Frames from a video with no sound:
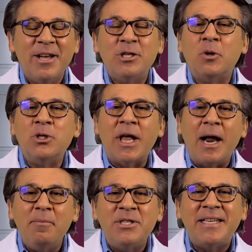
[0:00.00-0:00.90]
So it's
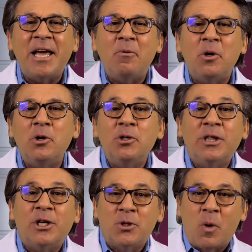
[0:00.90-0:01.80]
not a mistake we're
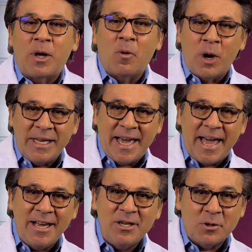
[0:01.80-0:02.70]
using the 21
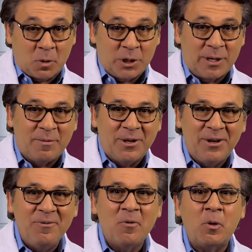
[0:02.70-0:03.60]
gauge or
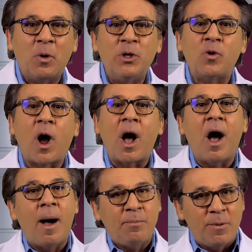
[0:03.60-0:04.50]
similar when we draw
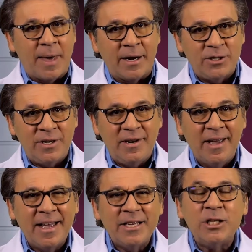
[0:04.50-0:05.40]
up the medicine,
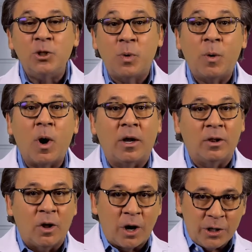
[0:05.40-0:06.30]
since we want a
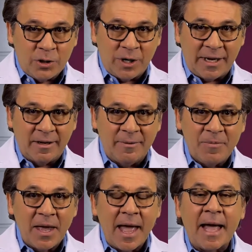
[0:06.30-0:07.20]
larger needle.
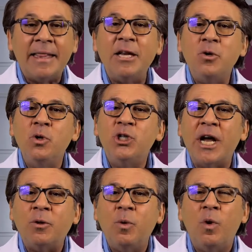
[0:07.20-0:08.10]
And then to
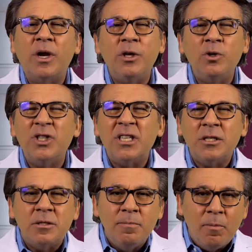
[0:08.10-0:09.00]
inject, we want to use the
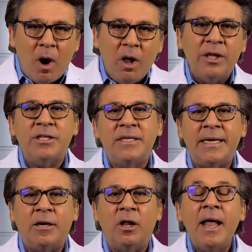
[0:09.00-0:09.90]
smallest
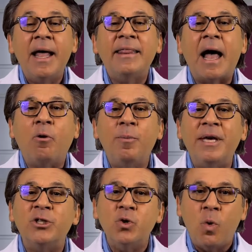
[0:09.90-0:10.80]
needle. That will
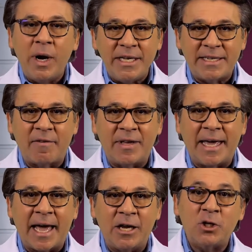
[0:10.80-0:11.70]
be a 27
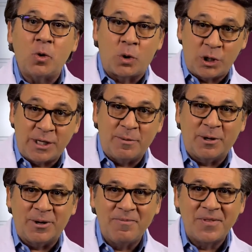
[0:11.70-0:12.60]
gauge or
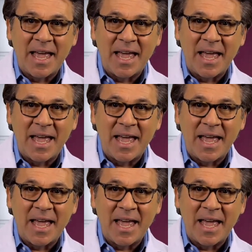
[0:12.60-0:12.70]
similar.